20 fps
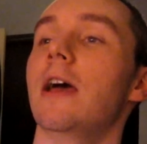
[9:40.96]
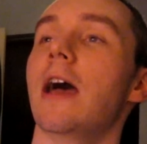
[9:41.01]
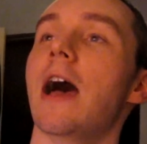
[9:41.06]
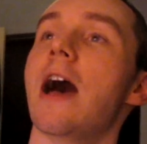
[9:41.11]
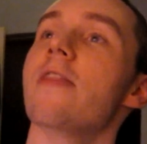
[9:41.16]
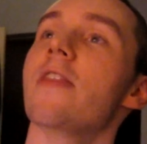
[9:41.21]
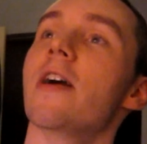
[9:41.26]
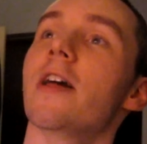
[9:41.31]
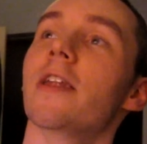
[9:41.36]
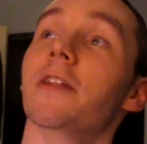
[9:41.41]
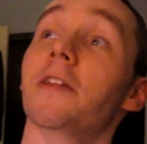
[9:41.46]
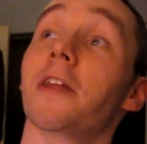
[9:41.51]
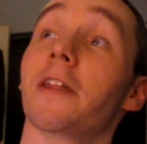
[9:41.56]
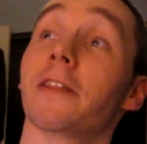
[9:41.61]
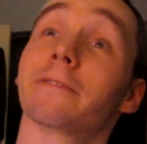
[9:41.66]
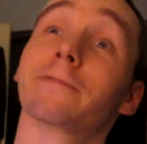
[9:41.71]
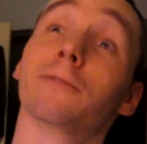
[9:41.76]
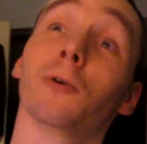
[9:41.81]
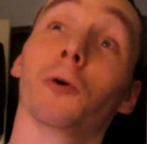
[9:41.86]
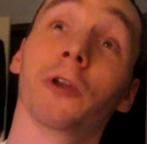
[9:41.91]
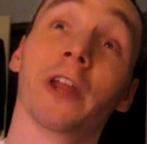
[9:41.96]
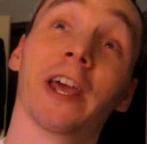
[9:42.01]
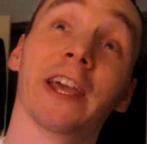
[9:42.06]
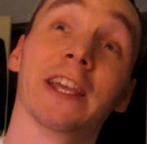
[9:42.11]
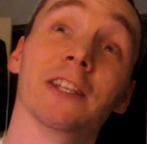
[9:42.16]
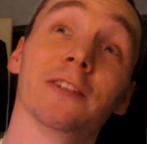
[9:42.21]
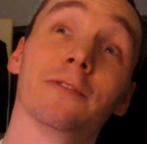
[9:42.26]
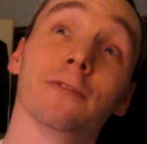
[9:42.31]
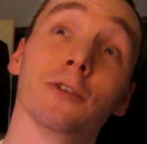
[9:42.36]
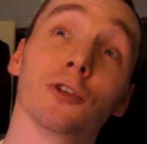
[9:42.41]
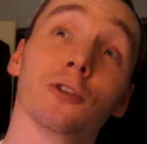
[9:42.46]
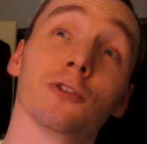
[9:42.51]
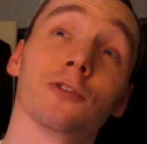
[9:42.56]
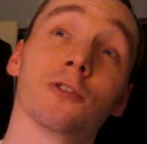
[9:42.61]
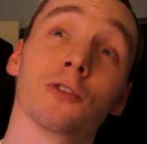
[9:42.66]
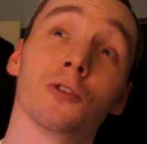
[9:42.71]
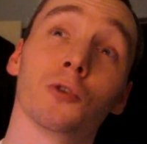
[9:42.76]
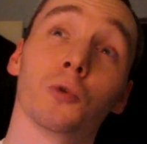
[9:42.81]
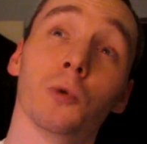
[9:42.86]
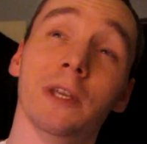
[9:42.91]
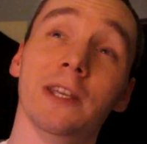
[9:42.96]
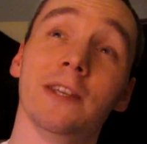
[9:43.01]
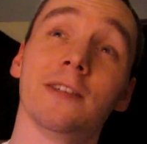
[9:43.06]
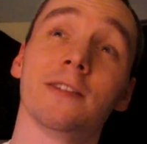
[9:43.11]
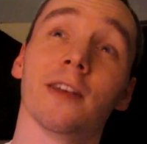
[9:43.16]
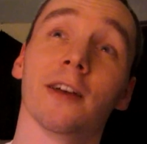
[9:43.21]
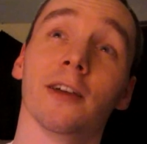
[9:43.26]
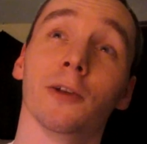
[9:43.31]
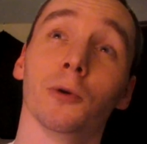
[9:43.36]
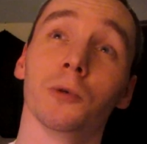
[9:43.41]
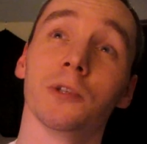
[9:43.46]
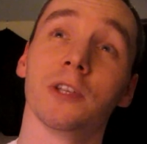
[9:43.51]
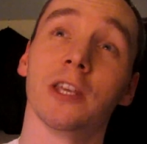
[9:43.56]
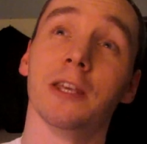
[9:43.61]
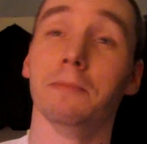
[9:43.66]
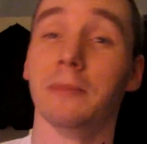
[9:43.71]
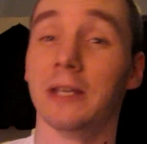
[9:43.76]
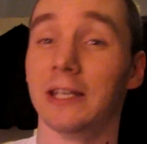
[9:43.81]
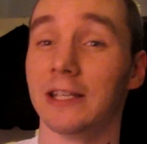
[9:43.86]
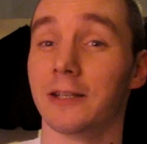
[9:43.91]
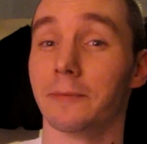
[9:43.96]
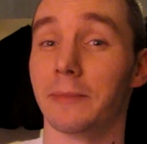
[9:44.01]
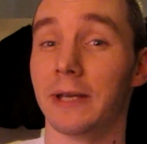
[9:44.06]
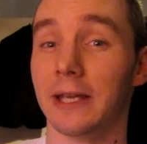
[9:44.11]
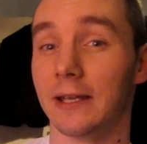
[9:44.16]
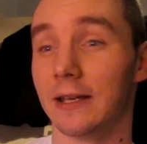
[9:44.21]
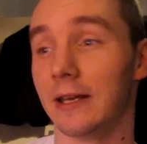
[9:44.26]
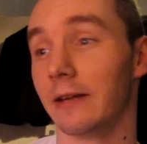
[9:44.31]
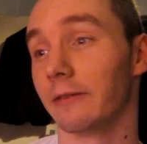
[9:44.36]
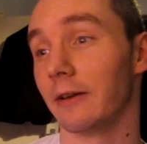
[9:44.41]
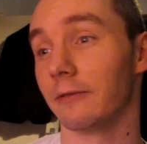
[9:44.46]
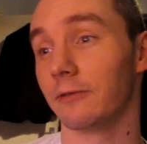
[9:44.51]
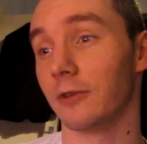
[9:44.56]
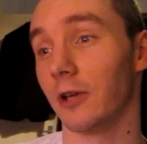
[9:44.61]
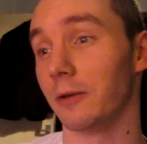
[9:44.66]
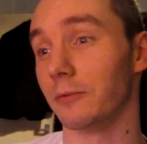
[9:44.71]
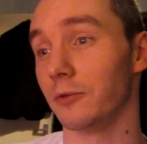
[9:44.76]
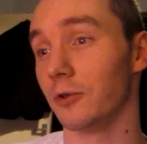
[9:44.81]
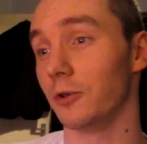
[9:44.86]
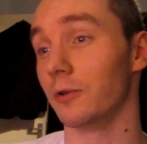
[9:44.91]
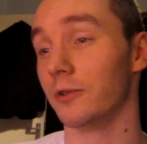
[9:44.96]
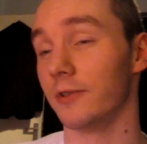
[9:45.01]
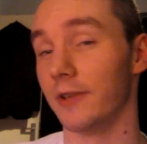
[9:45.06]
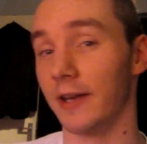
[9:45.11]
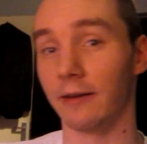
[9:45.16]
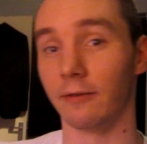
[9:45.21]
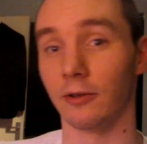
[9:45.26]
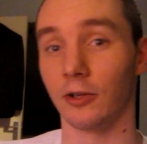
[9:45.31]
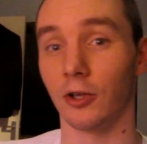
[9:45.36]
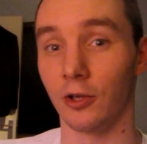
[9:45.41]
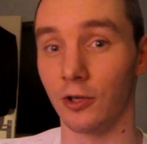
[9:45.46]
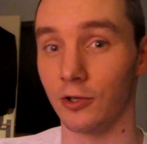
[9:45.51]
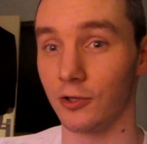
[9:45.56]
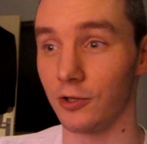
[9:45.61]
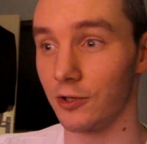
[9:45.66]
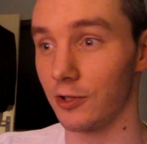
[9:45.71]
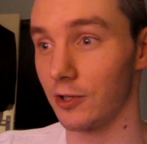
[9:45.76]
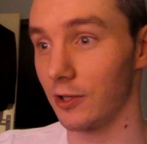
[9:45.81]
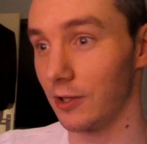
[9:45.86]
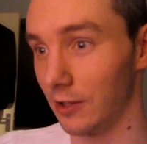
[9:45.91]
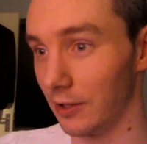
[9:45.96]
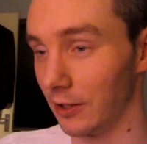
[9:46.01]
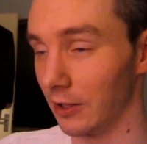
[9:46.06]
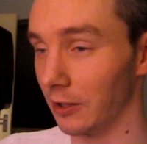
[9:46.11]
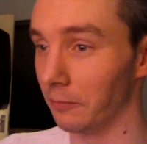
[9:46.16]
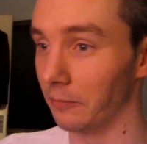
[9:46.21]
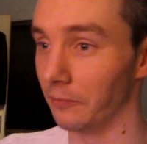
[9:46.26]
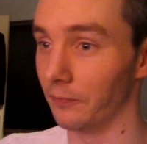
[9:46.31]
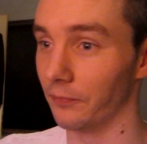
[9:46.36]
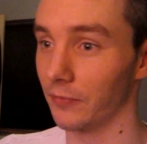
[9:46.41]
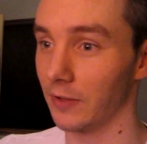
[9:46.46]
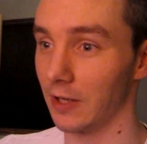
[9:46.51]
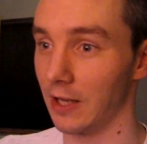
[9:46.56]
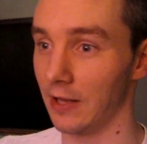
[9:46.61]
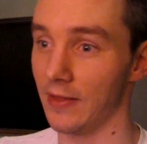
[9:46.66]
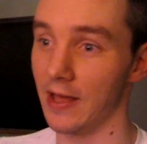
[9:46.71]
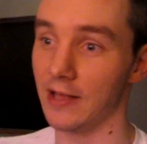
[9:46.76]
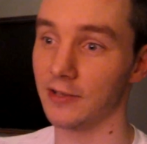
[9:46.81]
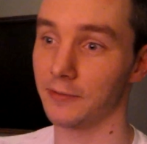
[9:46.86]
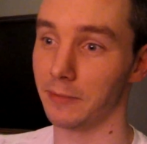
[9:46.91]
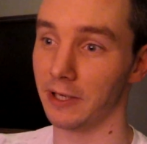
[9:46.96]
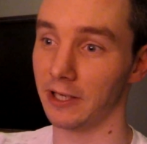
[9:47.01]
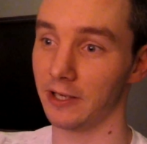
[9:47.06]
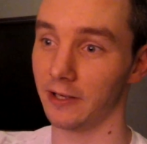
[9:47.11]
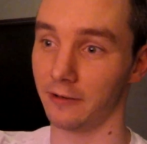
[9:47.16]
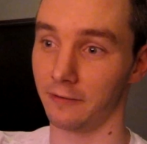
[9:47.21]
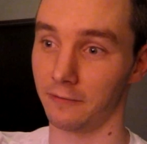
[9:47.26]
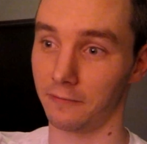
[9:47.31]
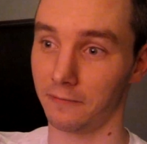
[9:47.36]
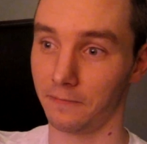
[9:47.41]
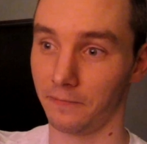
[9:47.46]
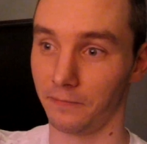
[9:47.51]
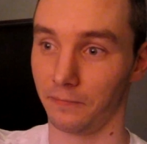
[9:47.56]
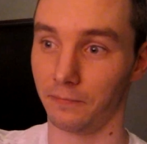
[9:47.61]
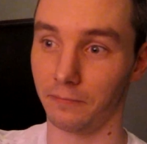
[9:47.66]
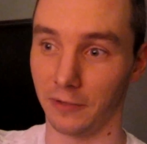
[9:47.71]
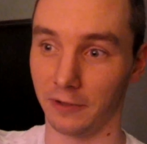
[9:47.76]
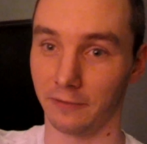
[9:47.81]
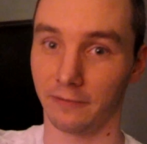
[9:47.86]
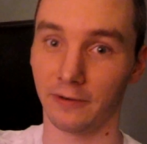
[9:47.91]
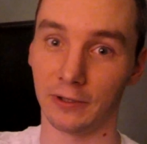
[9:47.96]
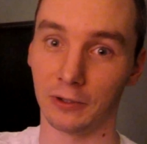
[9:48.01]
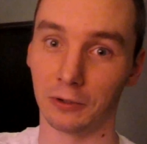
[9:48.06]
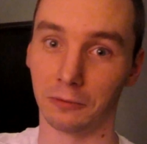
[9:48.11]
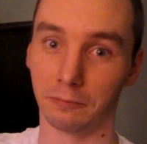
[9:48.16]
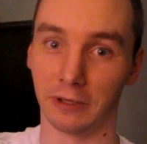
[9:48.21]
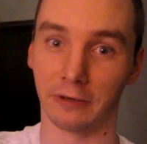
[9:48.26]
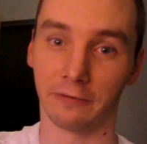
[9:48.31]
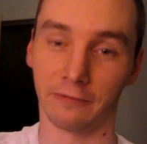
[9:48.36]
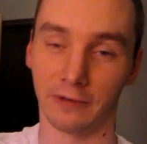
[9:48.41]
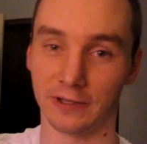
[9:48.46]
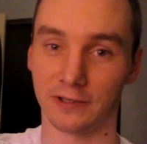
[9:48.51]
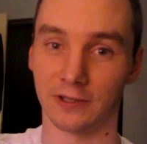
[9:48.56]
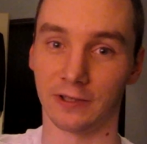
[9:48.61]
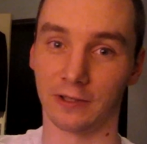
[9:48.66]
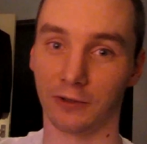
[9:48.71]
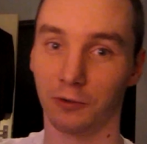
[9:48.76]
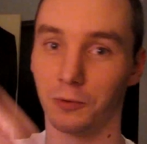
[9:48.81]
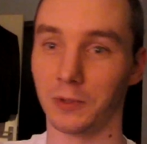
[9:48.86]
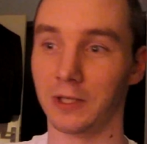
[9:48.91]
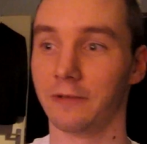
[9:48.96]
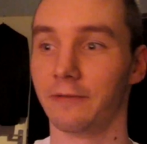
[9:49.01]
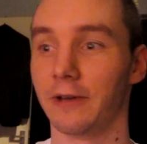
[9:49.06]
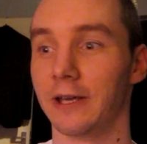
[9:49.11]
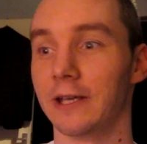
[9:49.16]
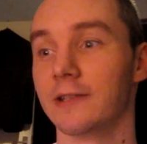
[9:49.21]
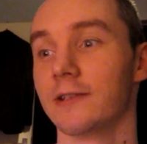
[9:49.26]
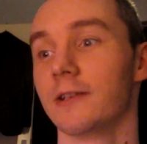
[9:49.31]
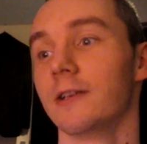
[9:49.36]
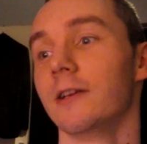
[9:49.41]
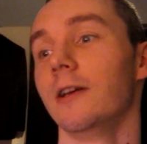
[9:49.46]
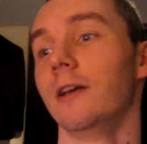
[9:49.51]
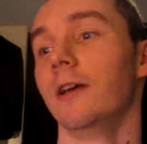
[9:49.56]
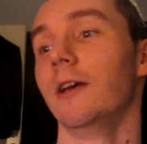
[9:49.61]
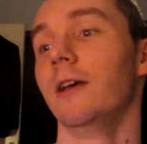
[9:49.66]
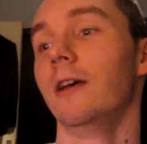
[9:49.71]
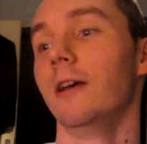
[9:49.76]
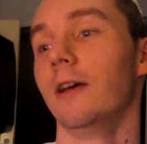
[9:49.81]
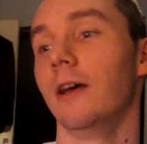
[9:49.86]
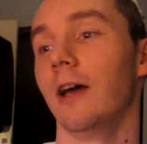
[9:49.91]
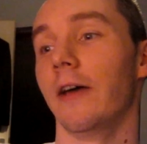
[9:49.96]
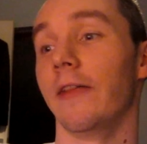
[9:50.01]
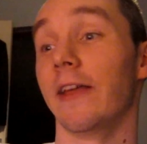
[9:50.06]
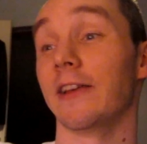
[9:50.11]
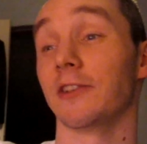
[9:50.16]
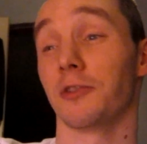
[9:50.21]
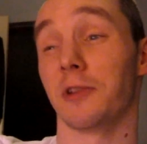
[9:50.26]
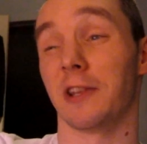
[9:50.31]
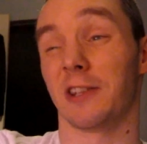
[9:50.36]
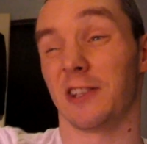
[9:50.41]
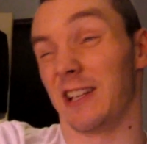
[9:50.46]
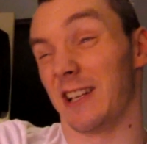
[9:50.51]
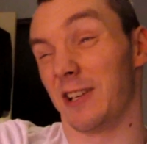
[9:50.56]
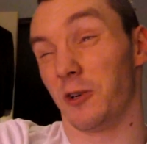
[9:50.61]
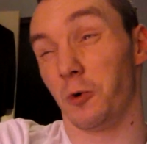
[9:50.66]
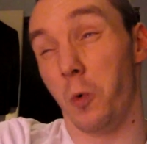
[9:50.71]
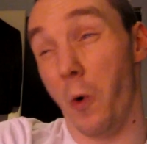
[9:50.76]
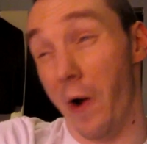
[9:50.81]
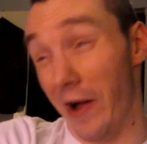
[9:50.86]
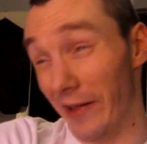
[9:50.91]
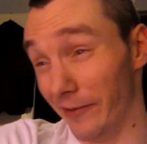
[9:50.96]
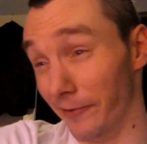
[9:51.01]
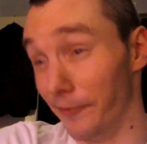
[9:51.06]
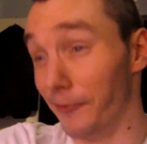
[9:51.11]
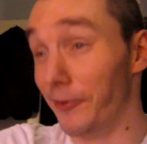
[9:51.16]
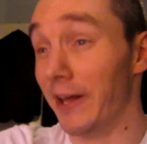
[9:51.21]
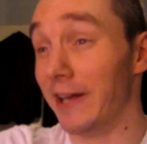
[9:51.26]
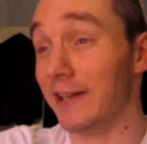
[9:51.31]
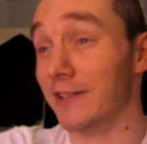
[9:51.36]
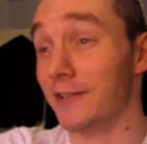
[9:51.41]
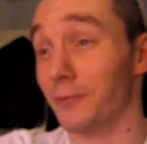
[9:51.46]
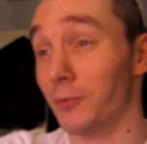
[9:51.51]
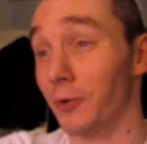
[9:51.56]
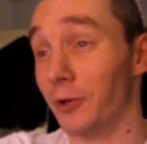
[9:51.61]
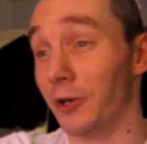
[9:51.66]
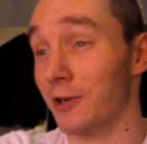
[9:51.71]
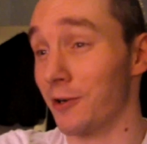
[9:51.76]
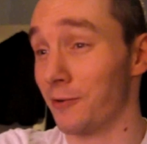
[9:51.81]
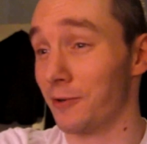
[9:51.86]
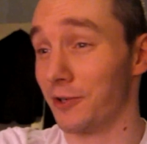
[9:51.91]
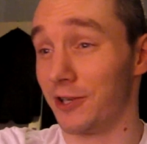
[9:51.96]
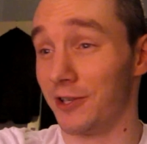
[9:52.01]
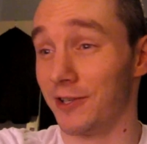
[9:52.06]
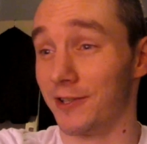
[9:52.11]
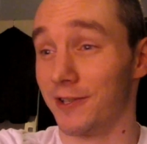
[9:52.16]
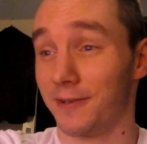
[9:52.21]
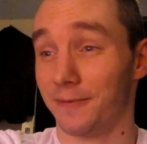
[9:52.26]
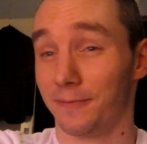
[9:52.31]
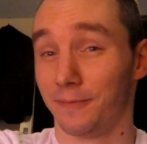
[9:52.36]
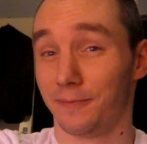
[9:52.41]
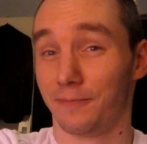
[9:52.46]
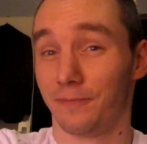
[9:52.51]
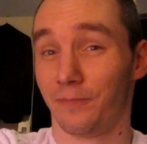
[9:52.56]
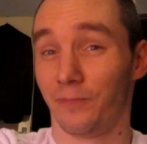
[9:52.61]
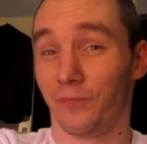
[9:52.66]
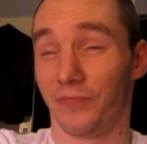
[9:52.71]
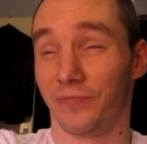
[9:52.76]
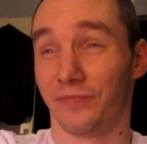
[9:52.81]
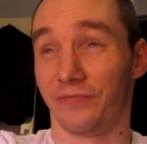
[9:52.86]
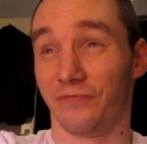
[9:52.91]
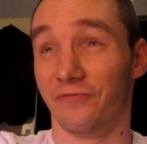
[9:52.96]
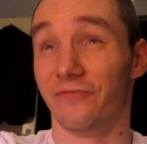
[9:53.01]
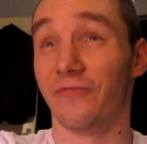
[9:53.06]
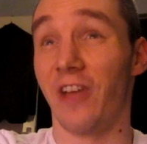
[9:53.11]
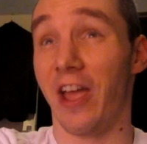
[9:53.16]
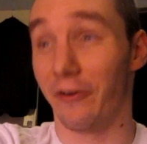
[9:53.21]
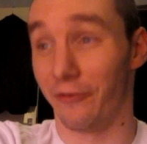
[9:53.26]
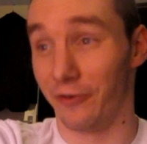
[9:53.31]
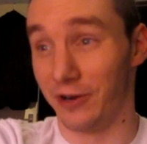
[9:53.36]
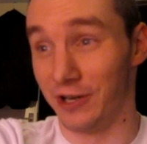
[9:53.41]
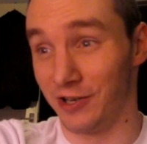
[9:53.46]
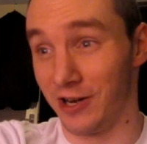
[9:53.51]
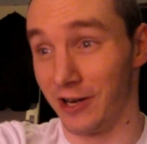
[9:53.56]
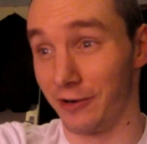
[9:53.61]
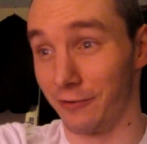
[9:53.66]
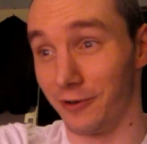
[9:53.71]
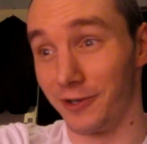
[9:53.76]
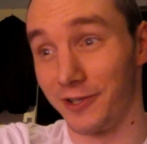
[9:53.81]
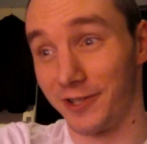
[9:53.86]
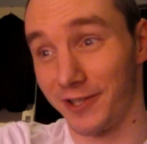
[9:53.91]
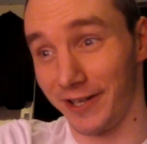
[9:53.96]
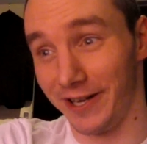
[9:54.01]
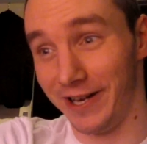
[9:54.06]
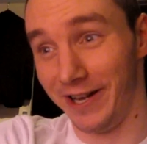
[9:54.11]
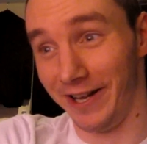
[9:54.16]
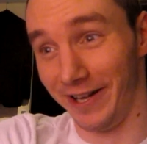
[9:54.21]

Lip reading: And then another 4 days for just the tweaks that I always keep meaning to make and never have time to because they're never urgent. And that's my final bug fixing and tweak phase. And that's like 12 days of work, which is very generous.